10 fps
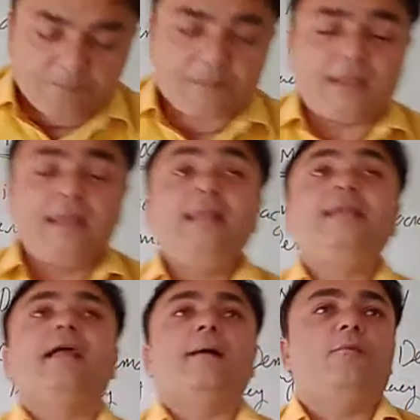
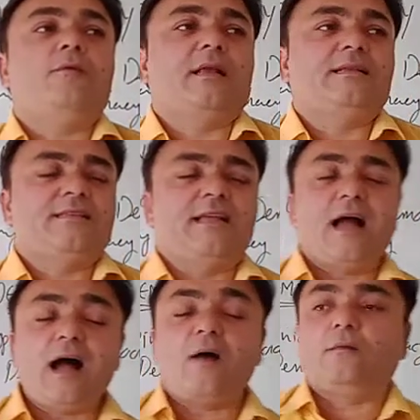in democracy.
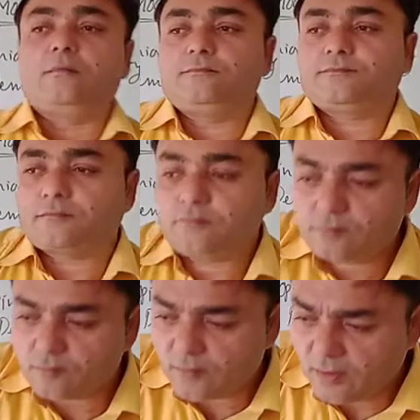How
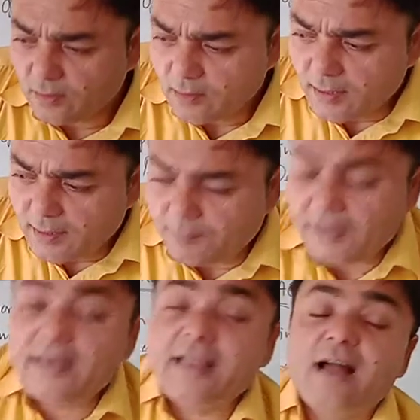
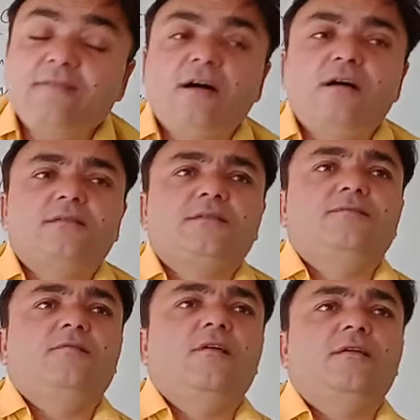media works,
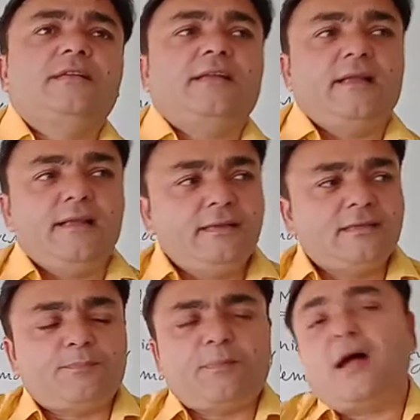what
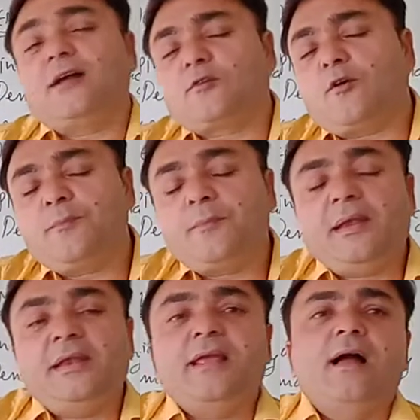is the part of
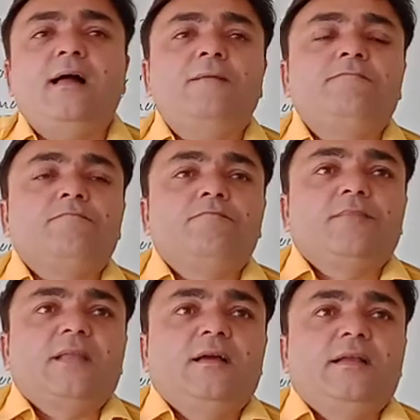media
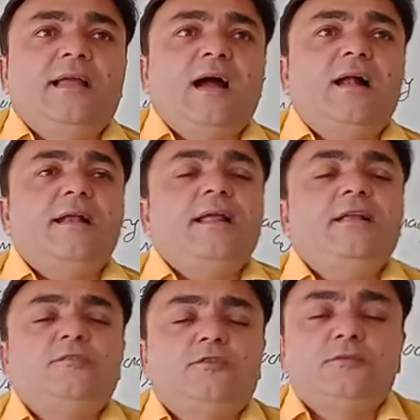
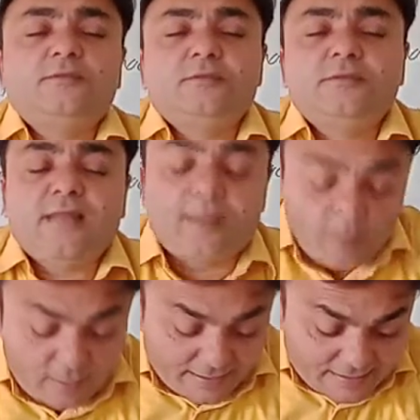regarding to
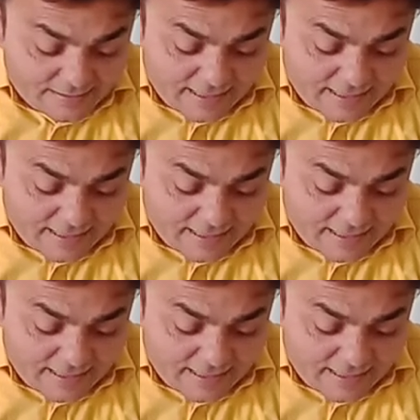democracy.